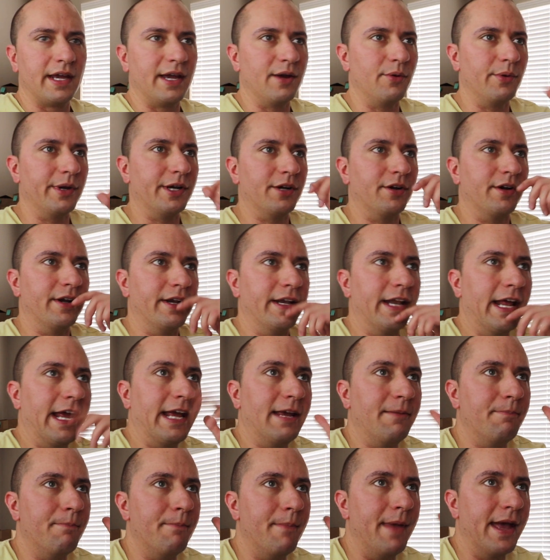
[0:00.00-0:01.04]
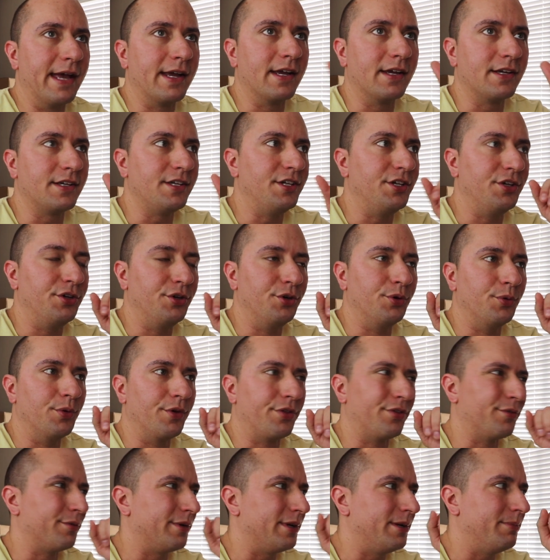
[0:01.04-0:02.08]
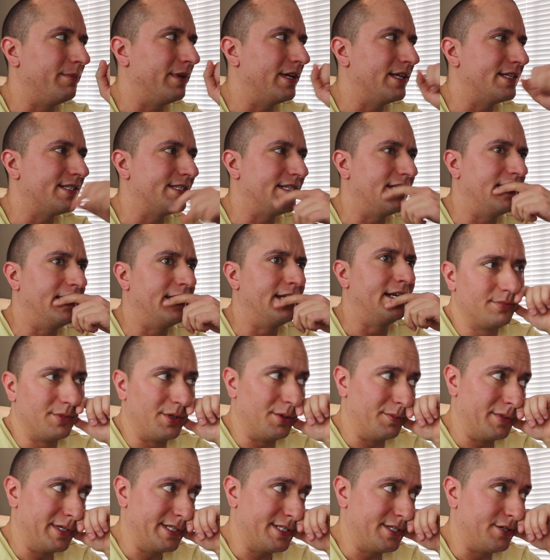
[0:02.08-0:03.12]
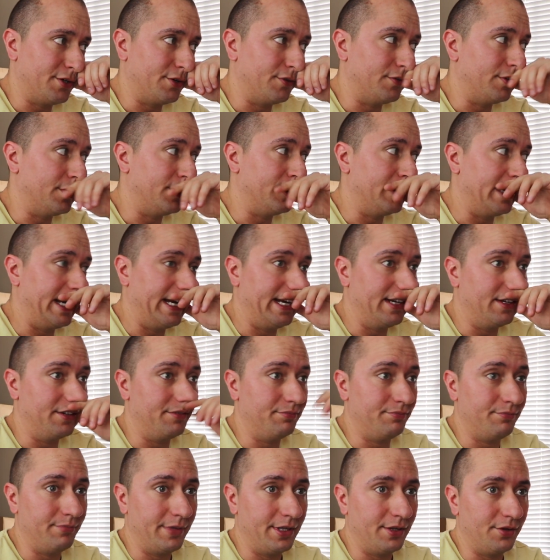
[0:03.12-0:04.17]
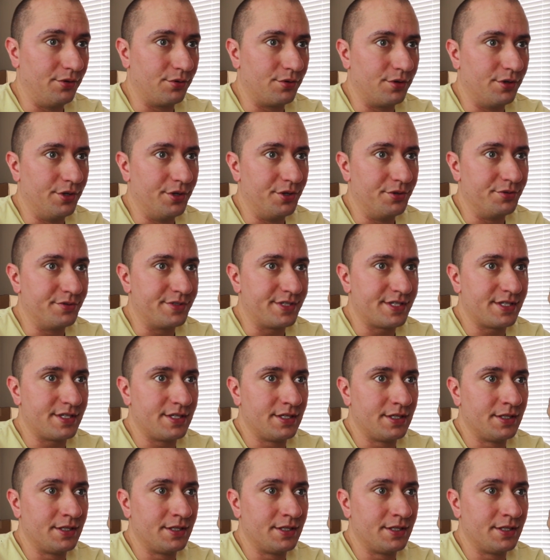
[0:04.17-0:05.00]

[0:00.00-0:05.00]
We are in a mega queue. We're 3 minutes in on my server and a local host.